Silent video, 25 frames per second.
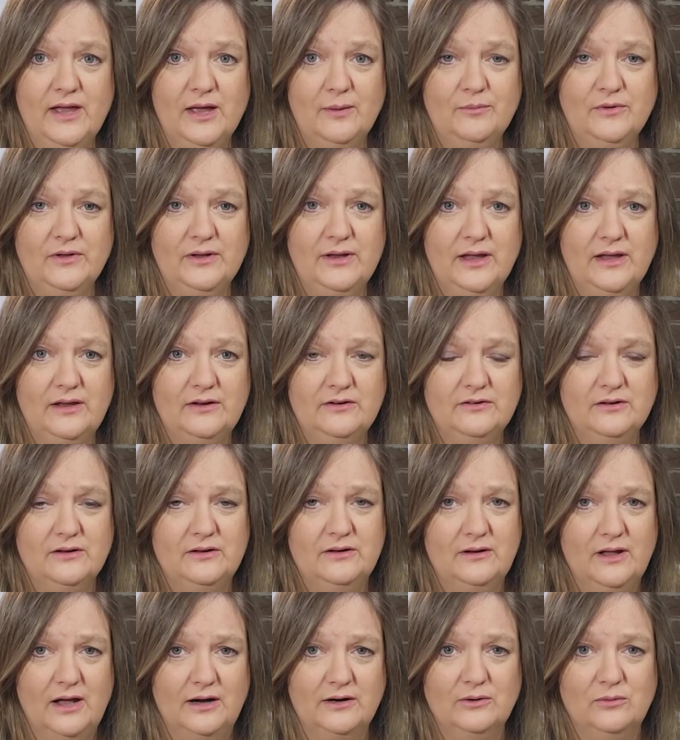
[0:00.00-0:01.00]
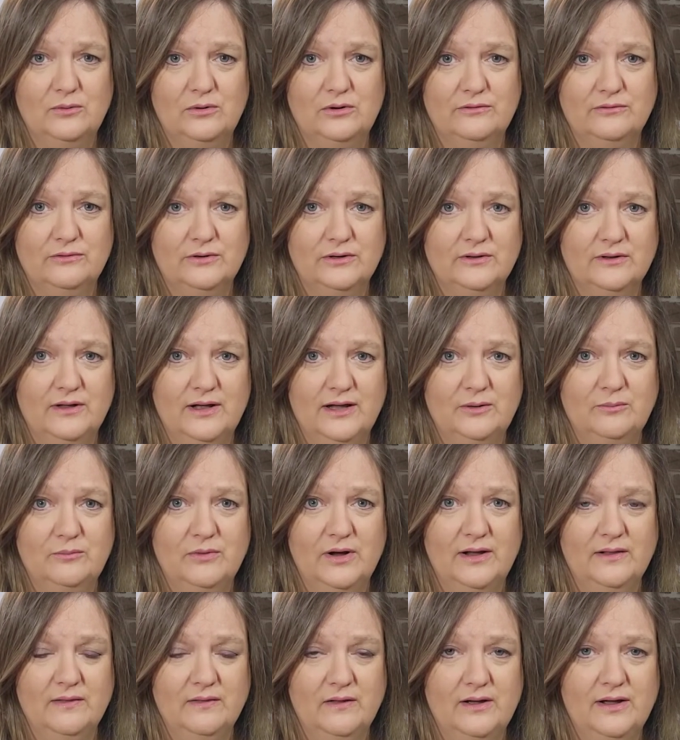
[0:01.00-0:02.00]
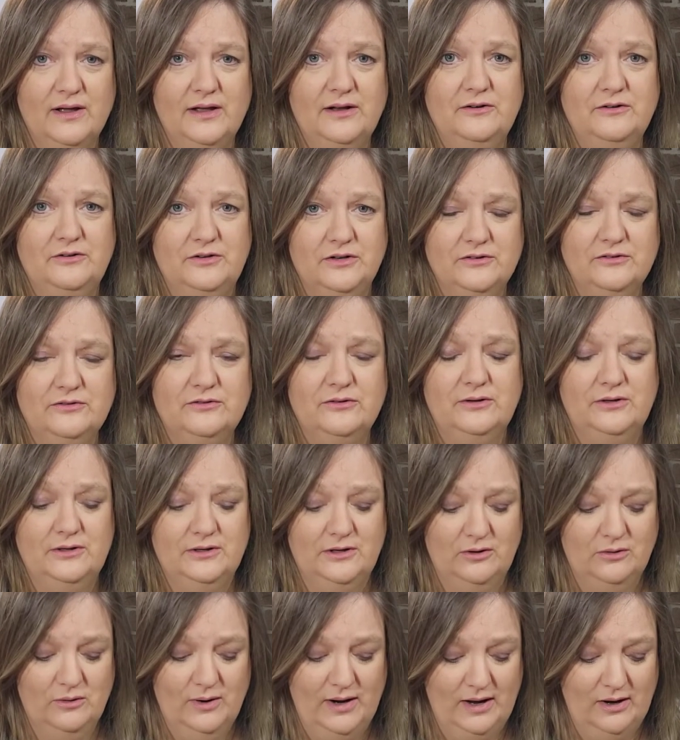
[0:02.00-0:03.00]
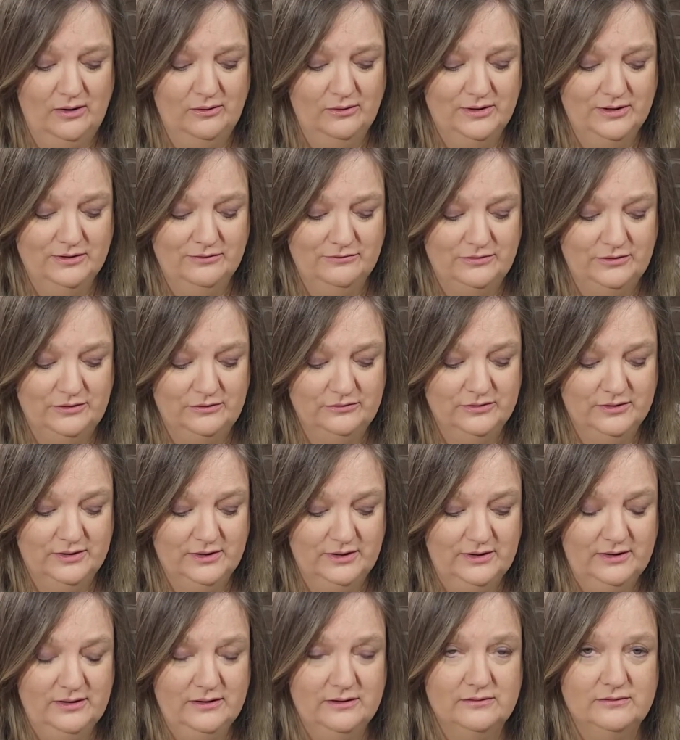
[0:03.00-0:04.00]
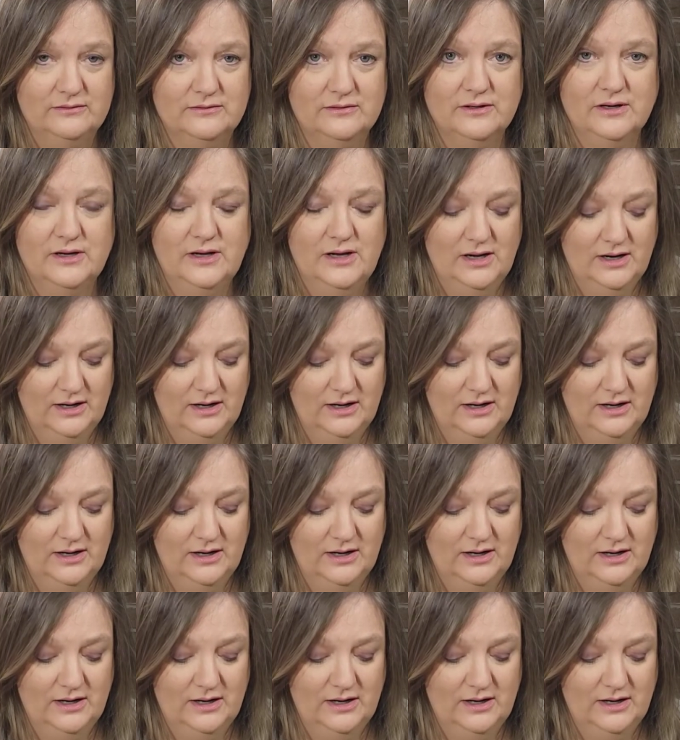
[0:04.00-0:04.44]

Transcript: application, not go over it line by line, just so you know how confusing it is.